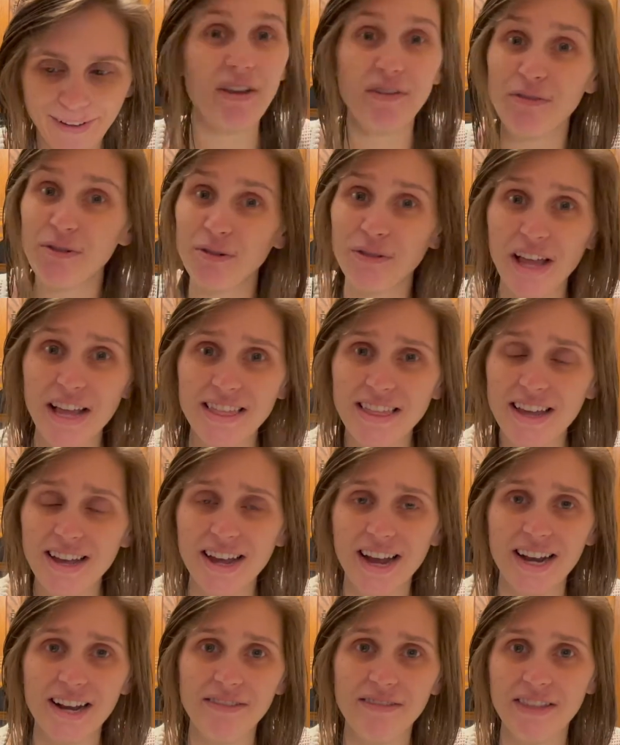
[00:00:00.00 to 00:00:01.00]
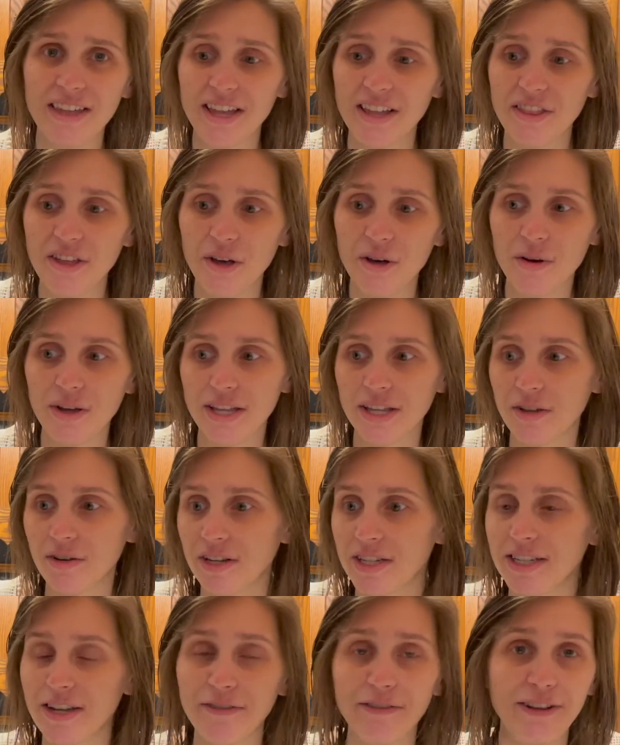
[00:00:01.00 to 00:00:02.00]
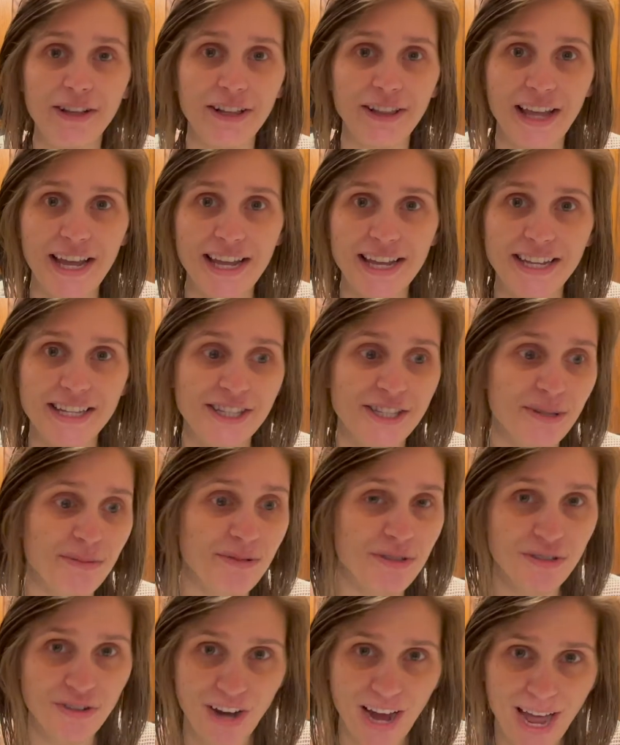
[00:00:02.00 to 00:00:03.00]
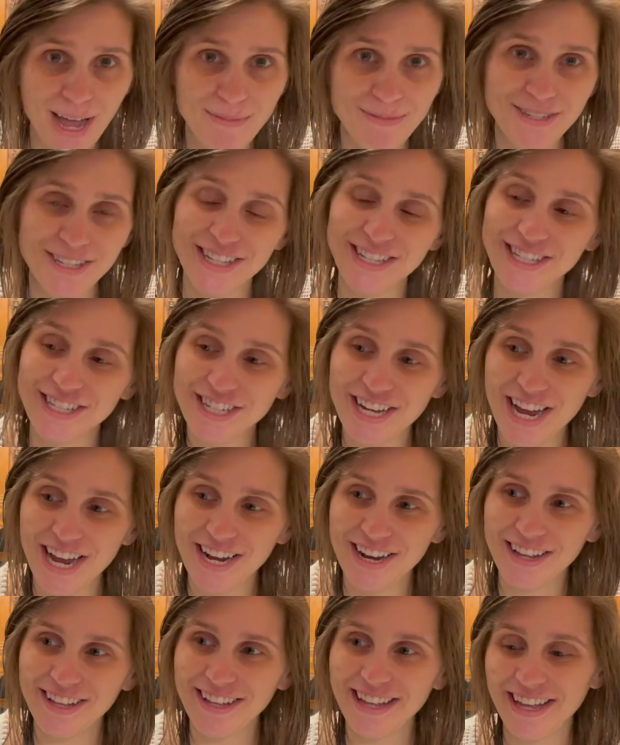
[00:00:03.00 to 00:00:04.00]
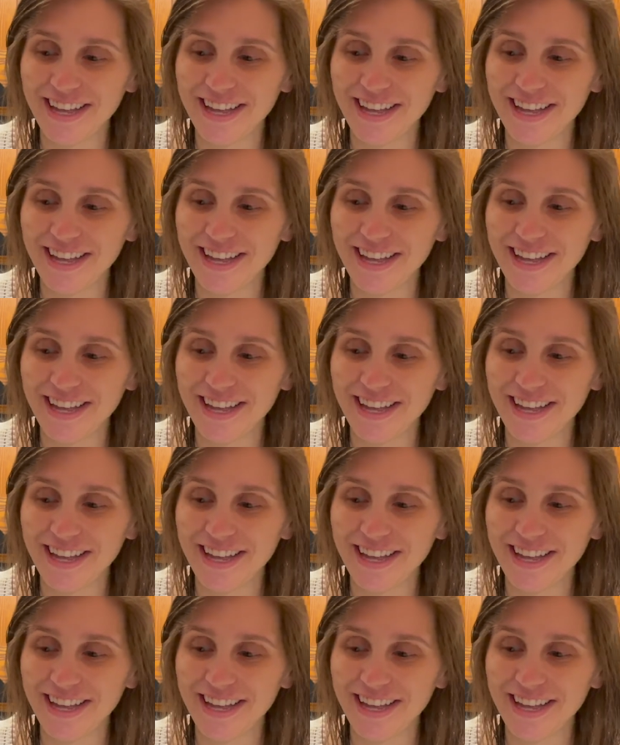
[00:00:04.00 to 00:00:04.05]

If you like that kind of thing though, you can definitely like and subscribe to this channel